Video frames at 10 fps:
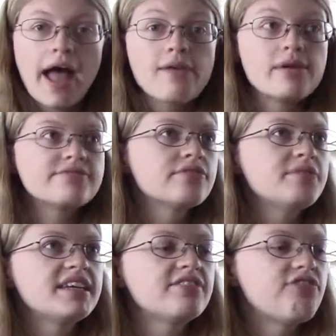I went from
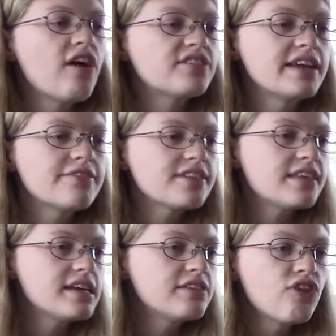being involved in
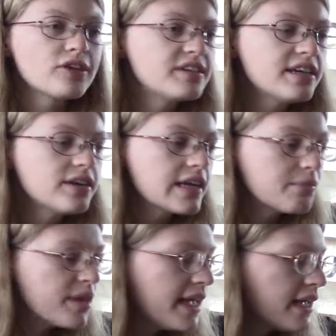everything and volunteering
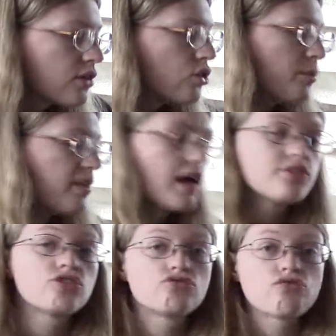and playing in groups
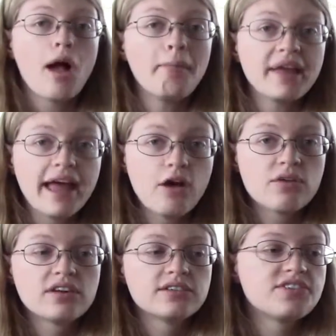to dropping out
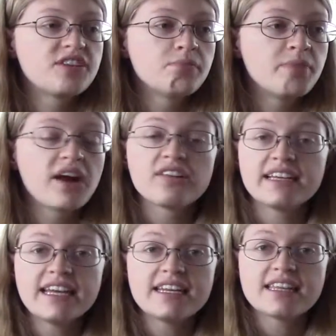to barely
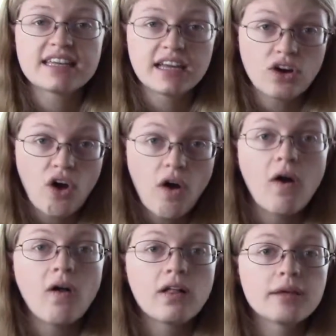anything at
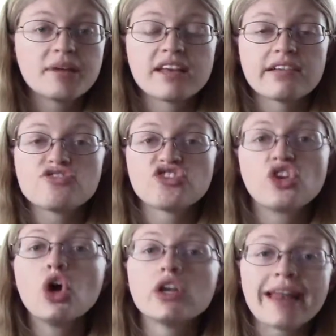all because I just
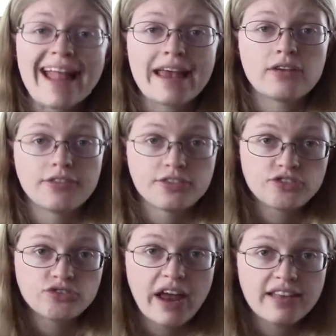couldn't handle the
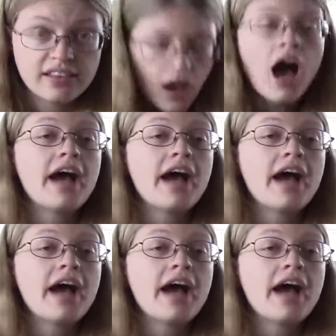stress.